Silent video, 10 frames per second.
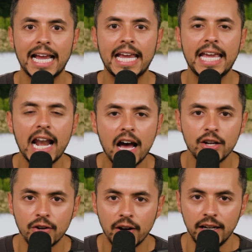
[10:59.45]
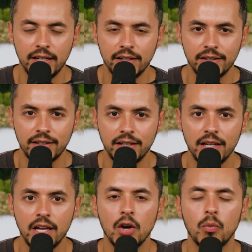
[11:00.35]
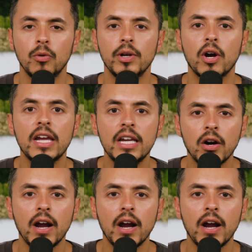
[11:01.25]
Get out of your head. When we are in our